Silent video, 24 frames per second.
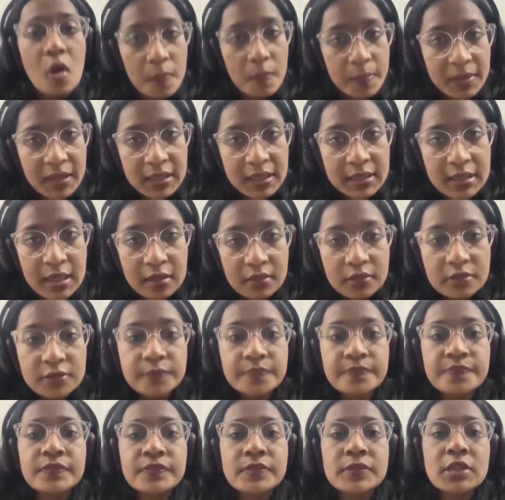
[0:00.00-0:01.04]
Copyright
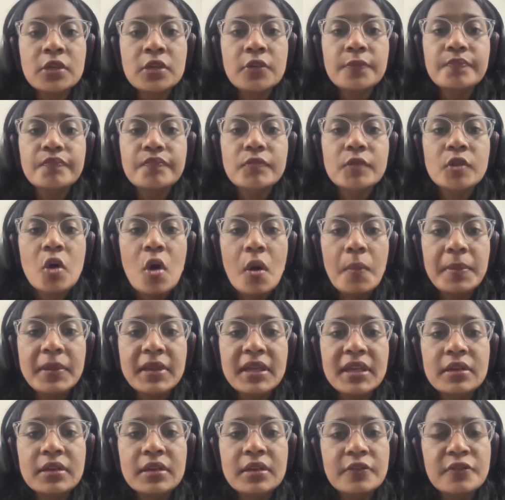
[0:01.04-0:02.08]
Act. Now,
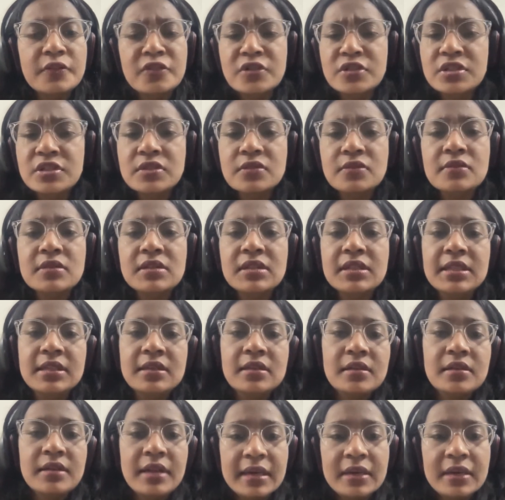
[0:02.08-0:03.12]
copyright refers to a
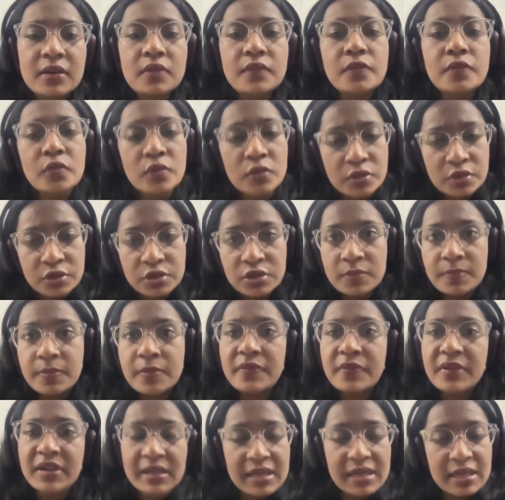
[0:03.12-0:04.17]
legal right of
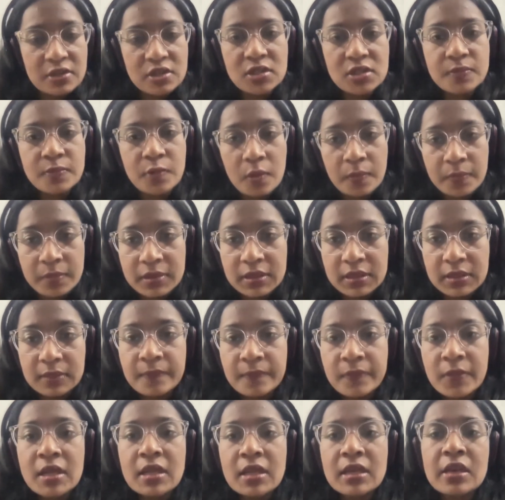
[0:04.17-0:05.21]
ownership of intellectual property.
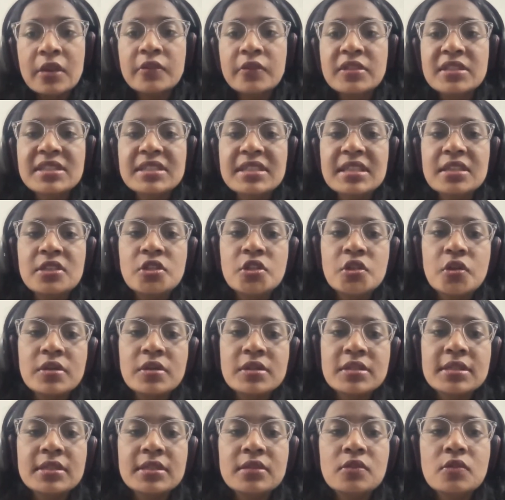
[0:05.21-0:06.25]
Now, this
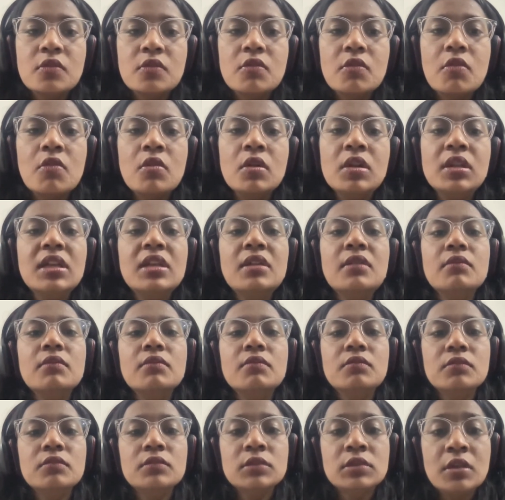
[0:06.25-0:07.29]
ensures that
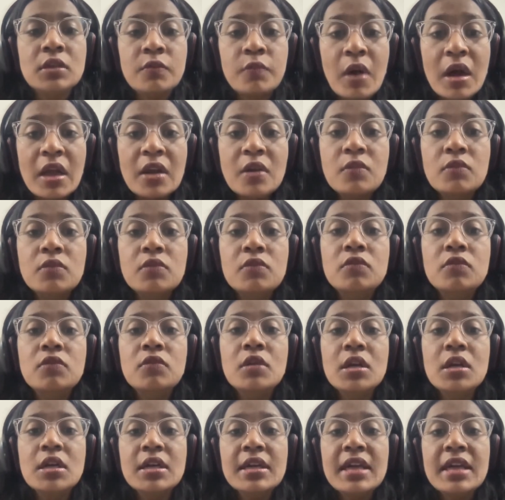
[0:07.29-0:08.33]
only the one
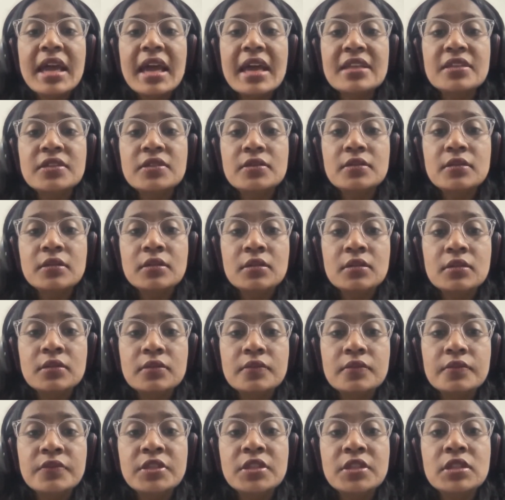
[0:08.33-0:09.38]
who has,
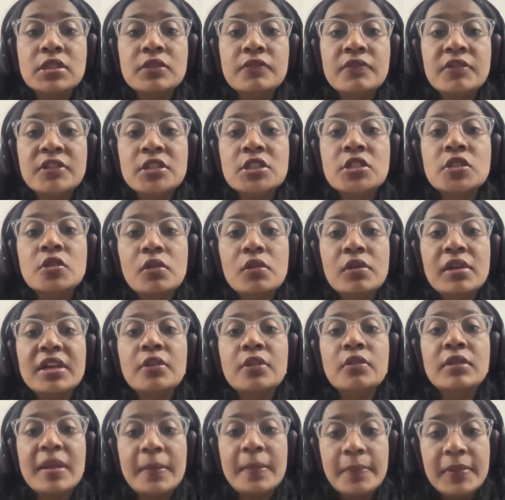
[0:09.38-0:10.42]
with the sole
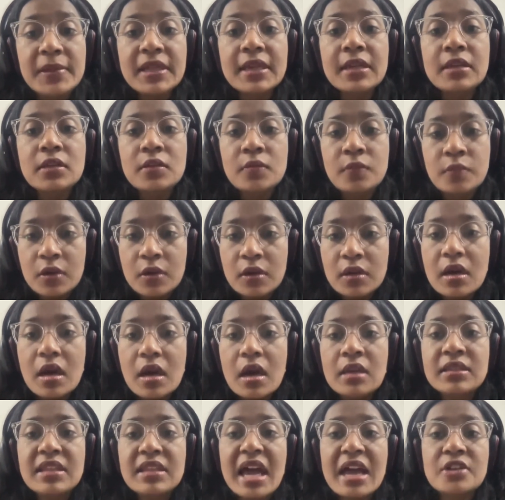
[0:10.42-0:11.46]
right to replicate the work,
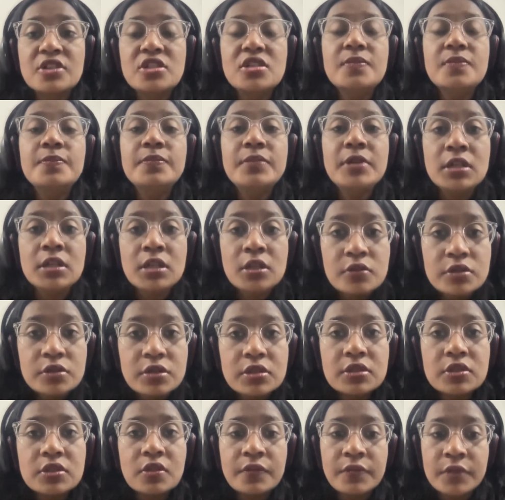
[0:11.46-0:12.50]
are the actual
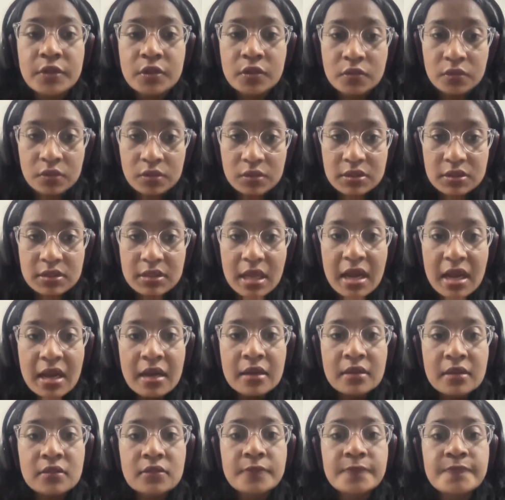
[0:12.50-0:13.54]
producers of the goods,
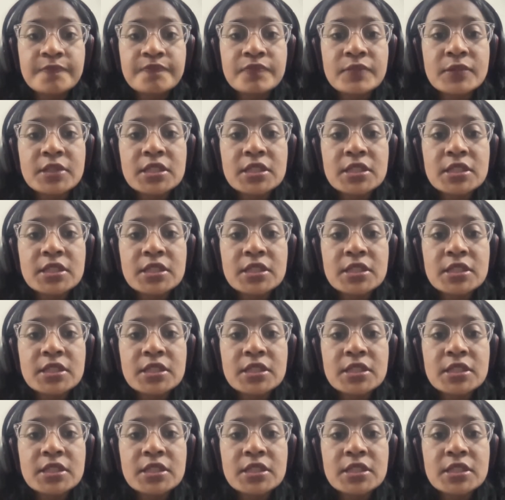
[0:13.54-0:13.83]
and